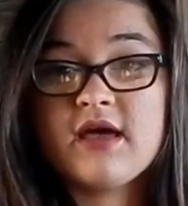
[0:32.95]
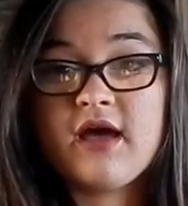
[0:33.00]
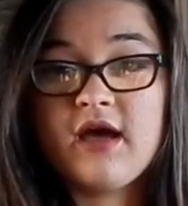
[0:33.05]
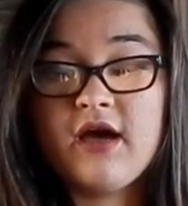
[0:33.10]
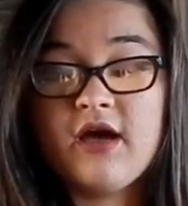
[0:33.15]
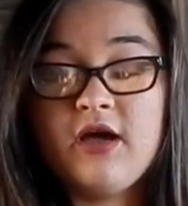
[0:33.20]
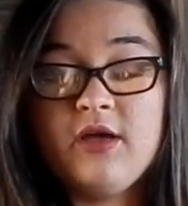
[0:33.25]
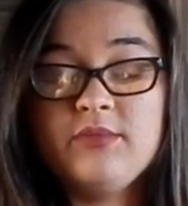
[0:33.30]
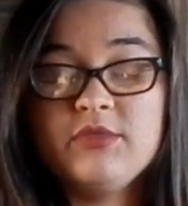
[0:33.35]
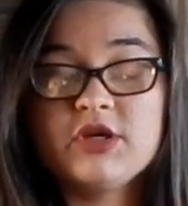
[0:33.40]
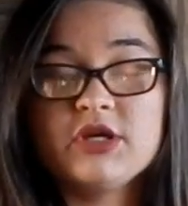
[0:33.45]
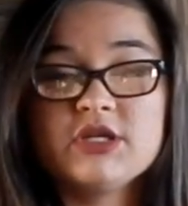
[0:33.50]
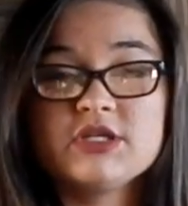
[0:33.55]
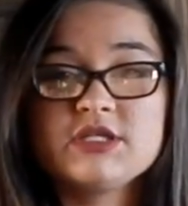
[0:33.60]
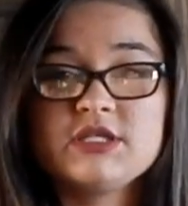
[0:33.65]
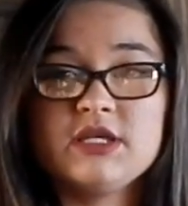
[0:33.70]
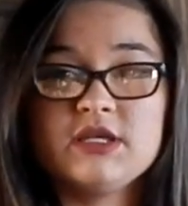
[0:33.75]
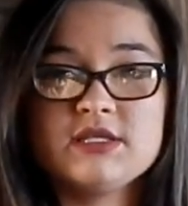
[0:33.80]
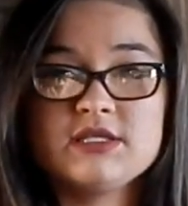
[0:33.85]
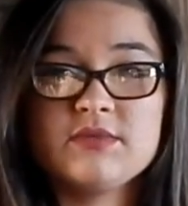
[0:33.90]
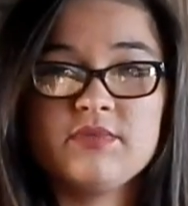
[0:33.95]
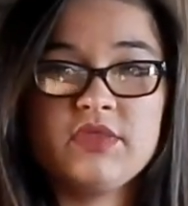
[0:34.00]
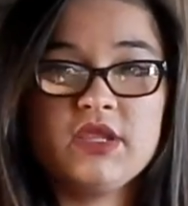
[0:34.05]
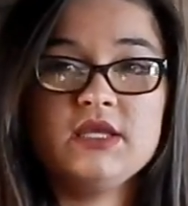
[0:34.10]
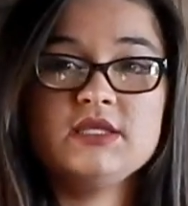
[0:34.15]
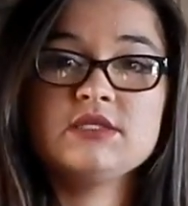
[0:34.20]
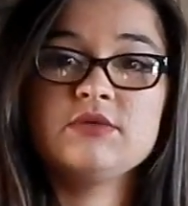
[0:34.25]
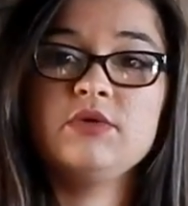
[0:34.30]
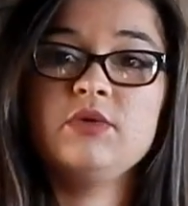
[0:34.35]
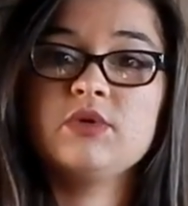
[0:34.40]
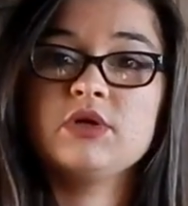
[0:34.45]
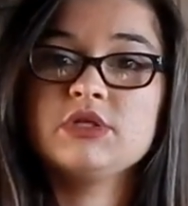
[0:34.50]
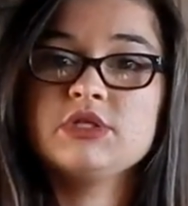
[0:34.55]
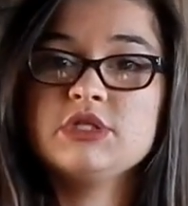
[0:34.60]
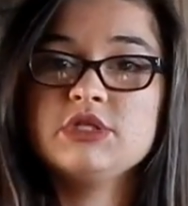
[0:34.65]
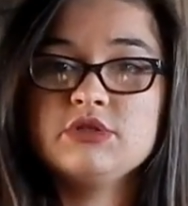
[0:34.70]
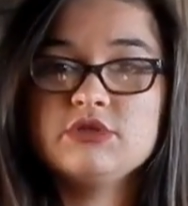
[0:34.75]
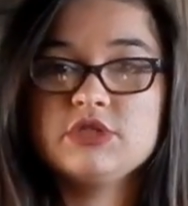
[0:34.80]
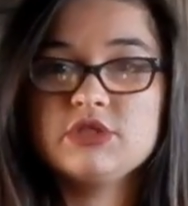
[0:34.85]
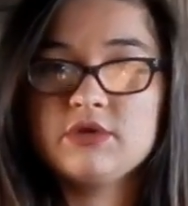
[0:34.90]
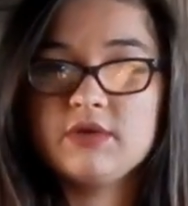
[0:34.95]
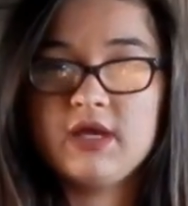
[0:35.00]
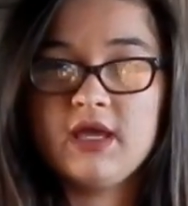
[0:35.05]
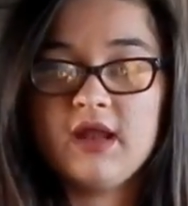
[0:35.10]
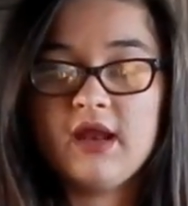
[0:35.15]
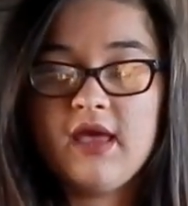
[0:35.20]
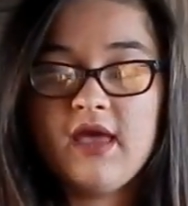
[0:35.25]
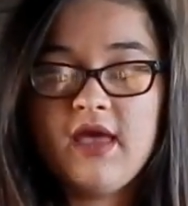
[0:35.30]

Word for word: Um, there are still some things that we want to do to it